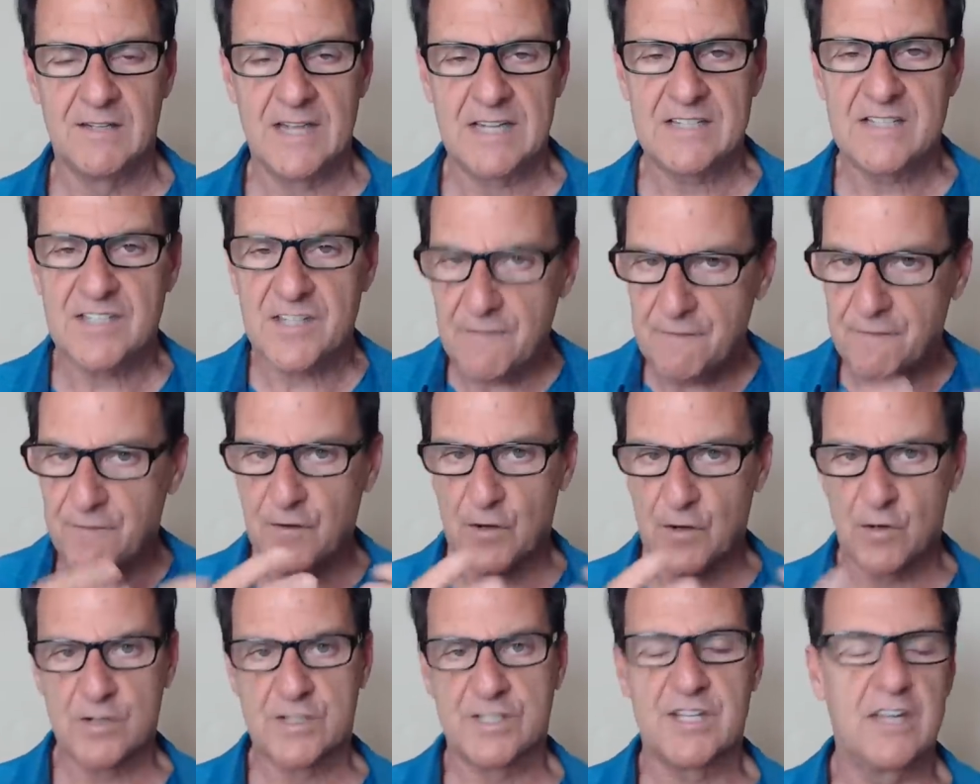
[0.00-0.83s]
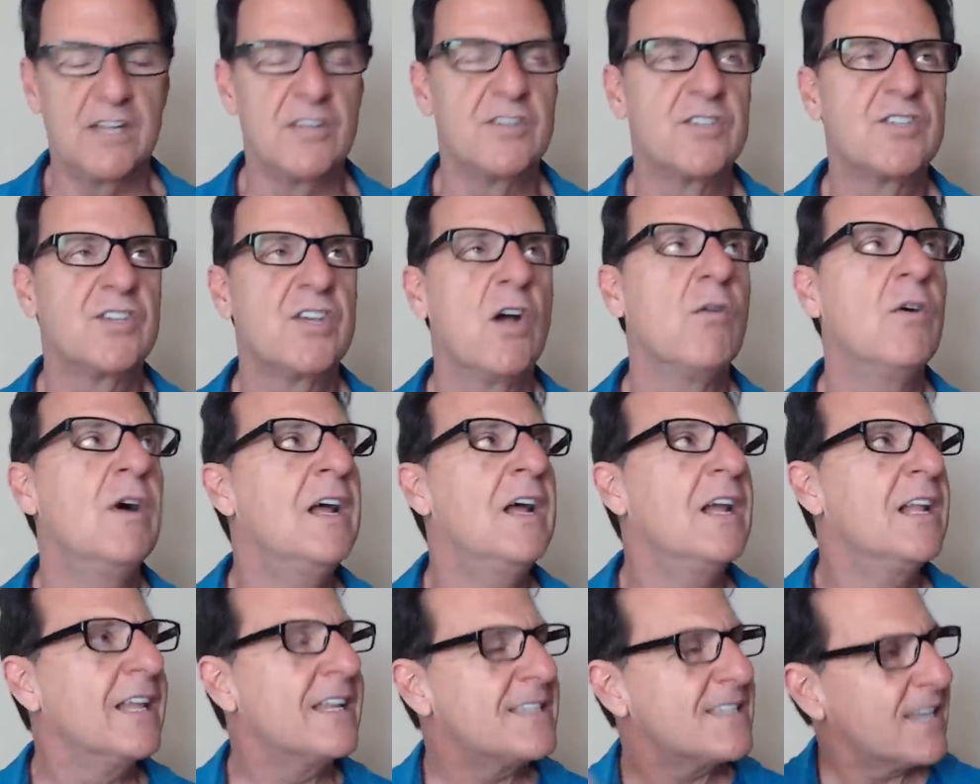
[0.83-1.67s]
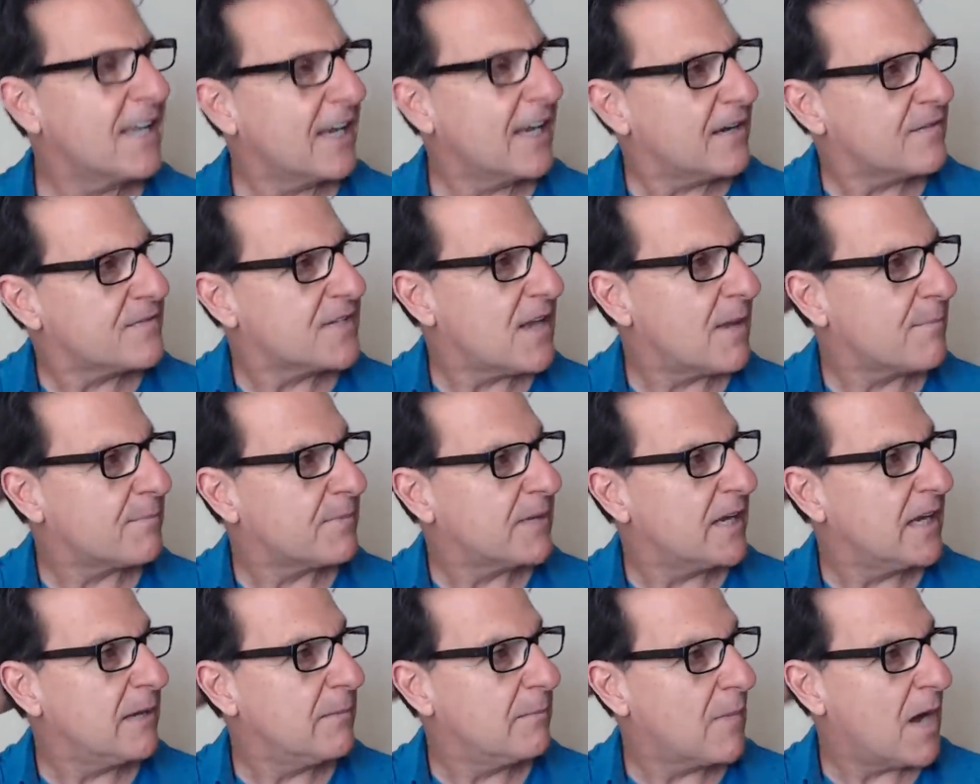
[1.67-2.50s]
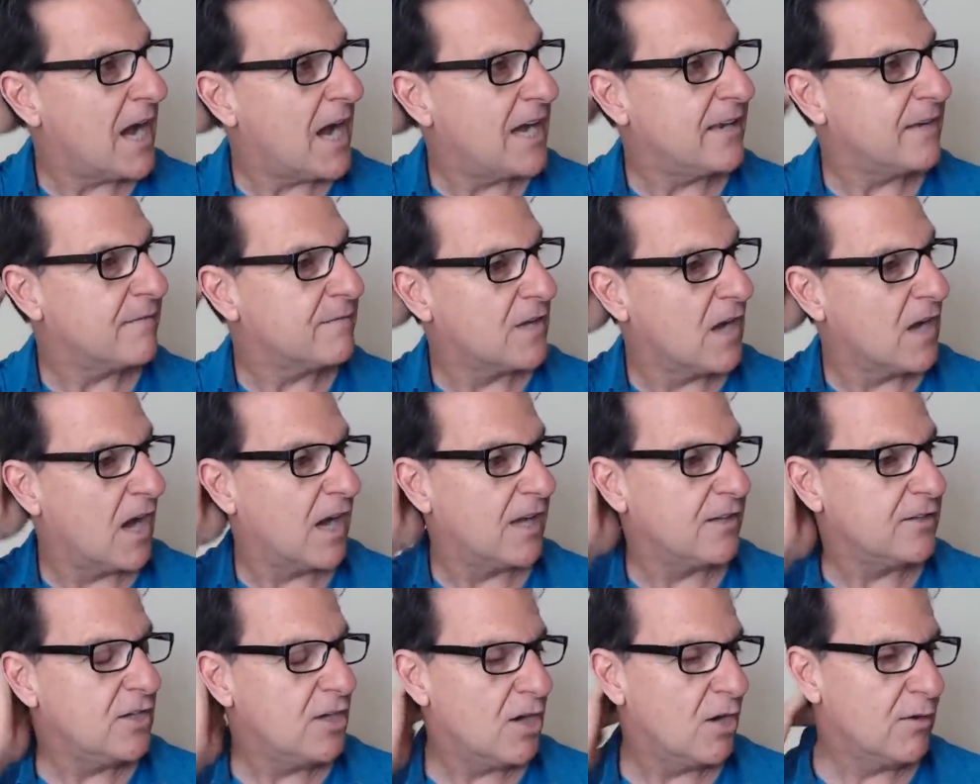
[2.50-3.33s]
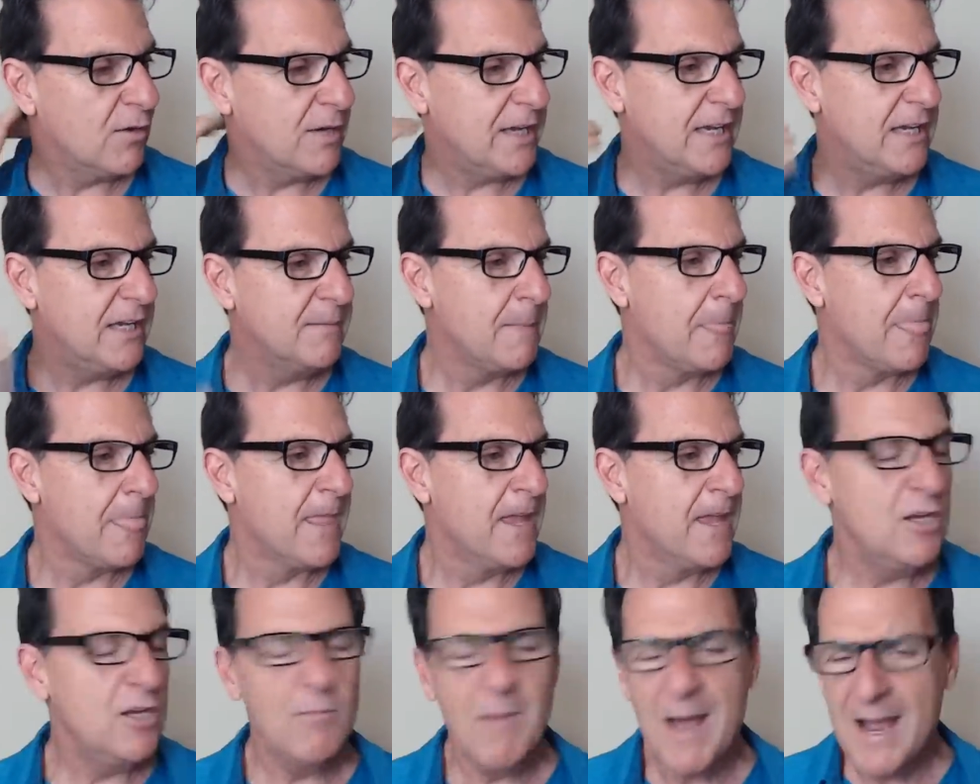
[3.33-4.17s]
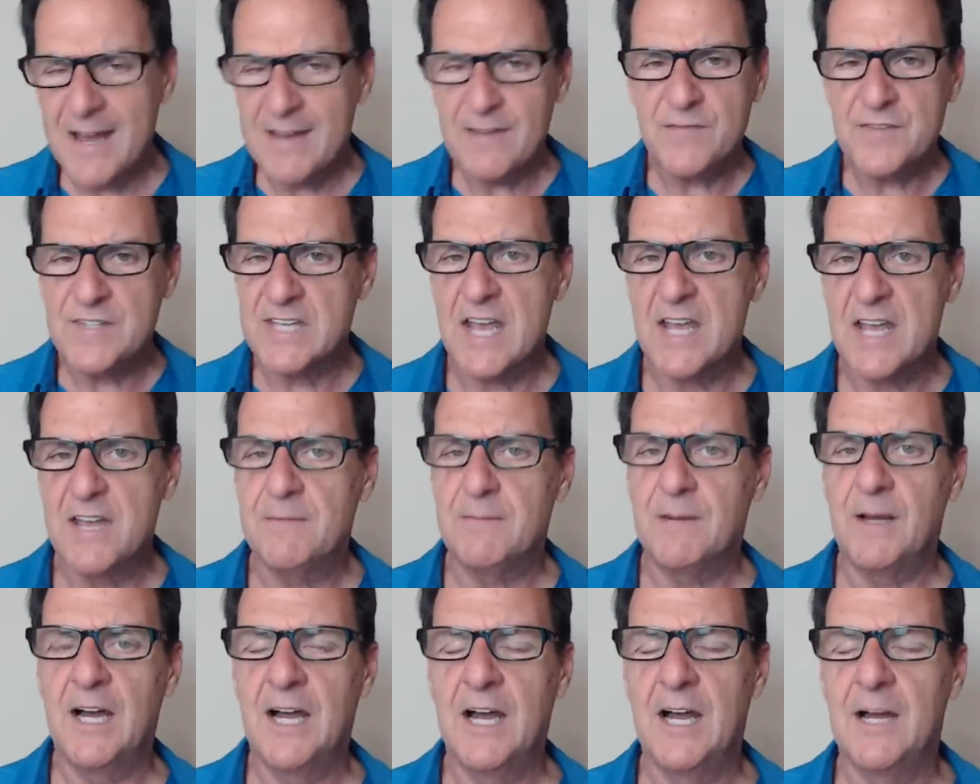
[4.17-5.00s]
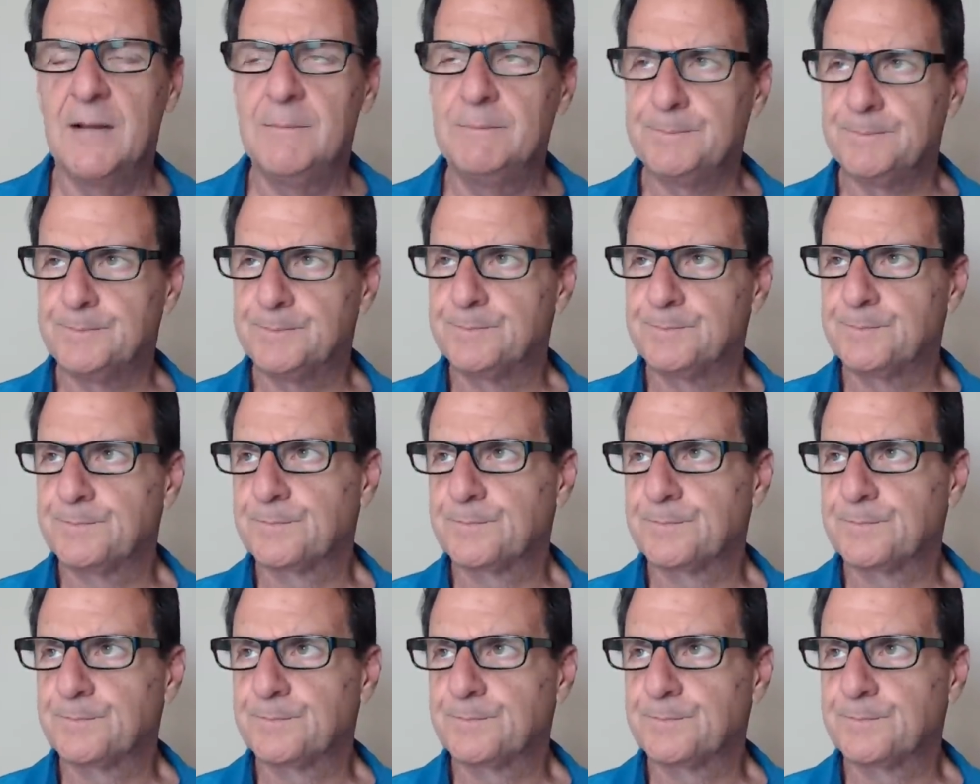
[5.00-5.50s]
That's the first thing. So let's think of something he might have done. You know, he you might have said, um,